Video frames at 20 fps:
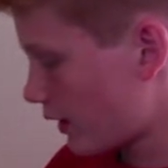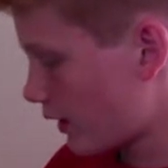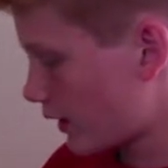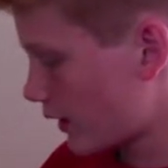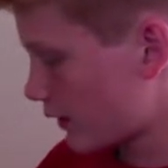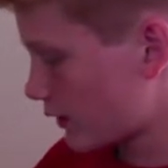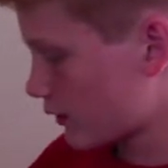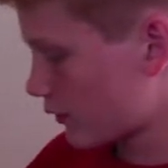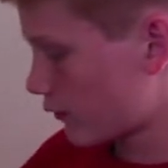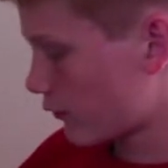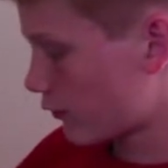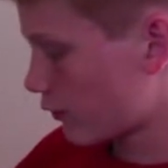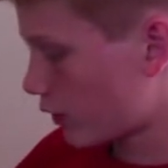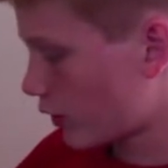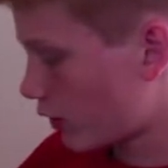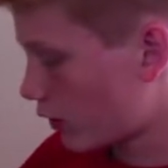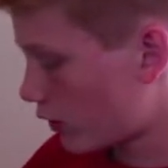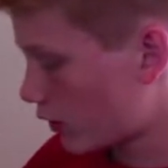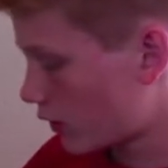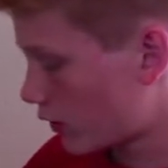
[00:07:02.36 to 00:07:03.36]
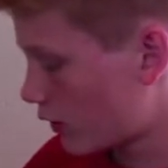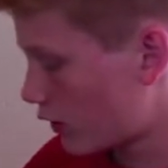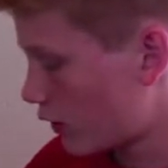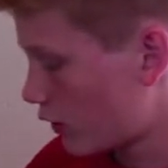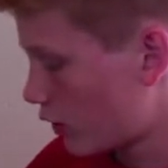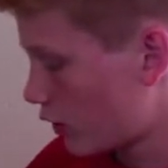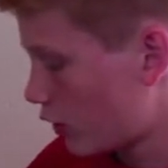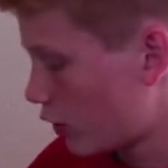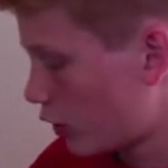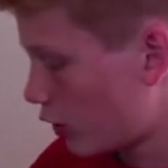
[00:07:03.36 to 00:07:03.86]
It has a frog,
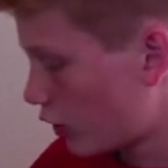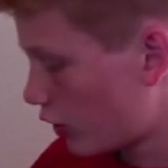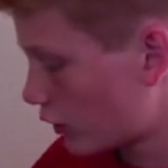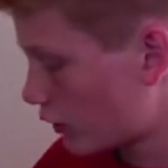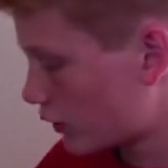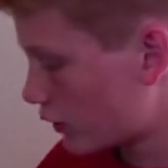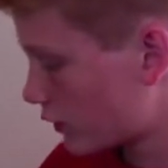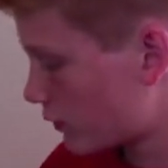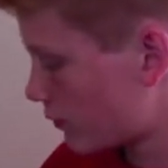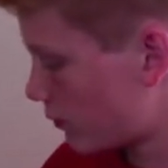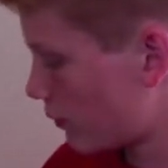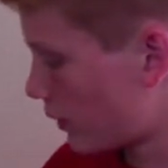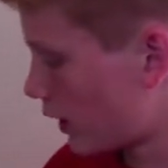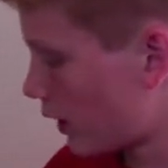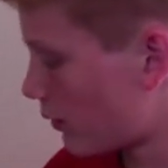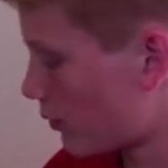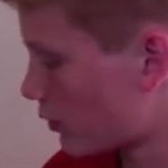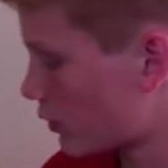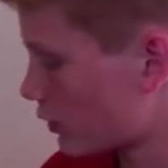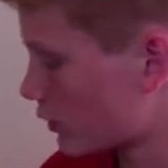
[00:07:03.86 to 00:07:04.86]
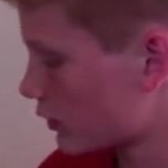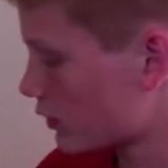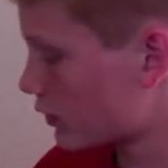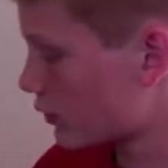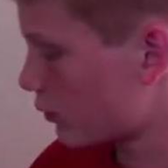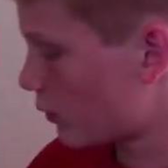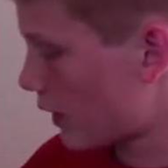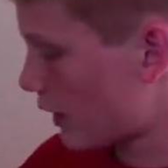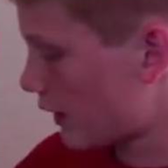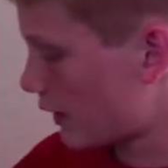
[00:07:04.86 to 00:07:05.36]
hooks,
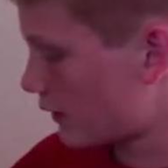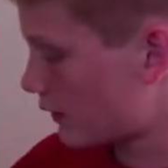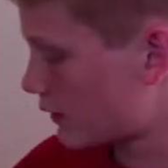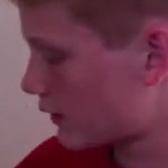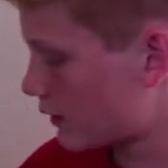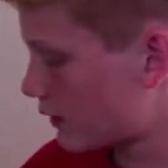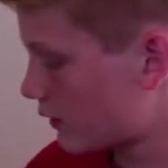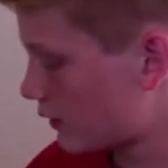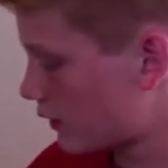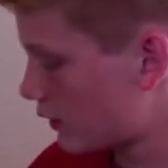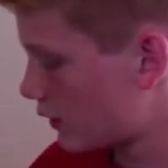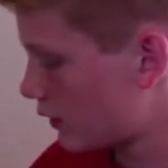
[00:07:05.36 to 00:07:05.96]
bobbers, weights,